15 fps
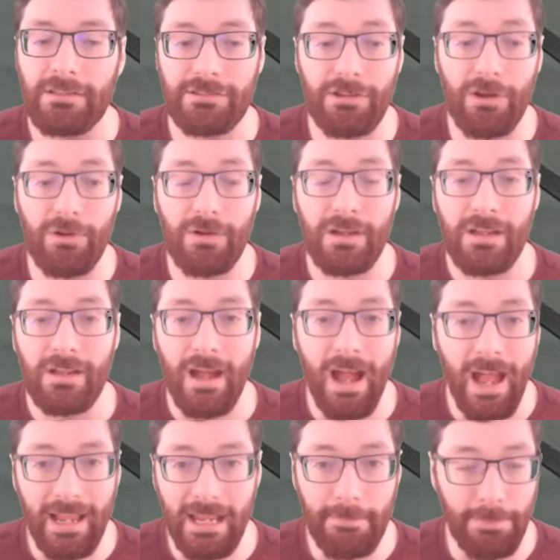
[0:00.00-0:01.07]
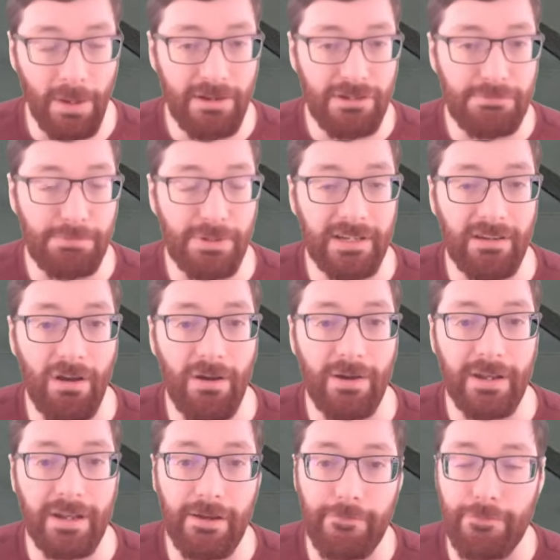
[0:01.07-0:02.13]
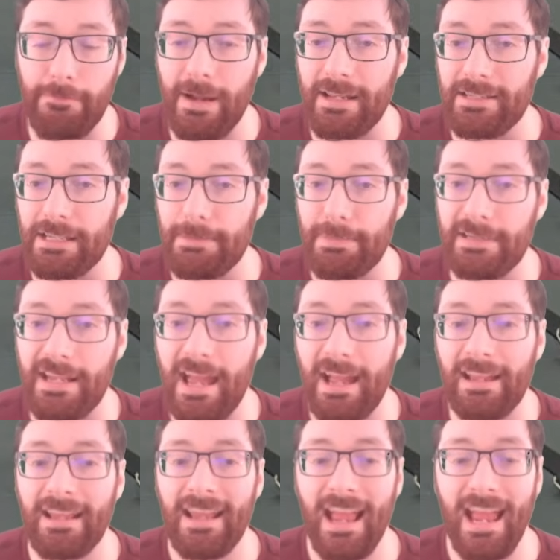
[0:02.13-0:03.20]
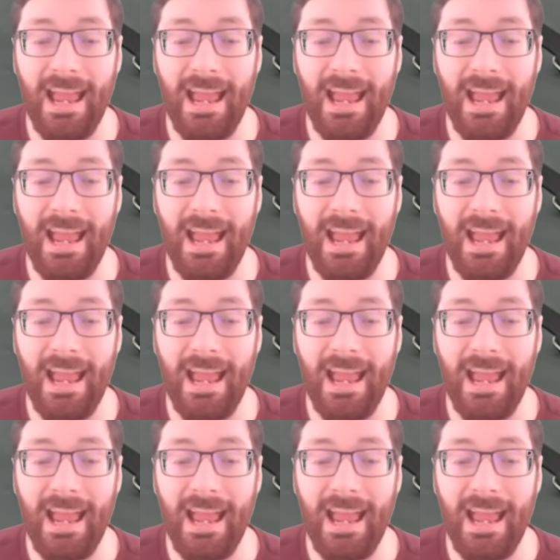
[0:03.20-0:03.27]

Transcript: So I get punished pretty hard here for my deep attack,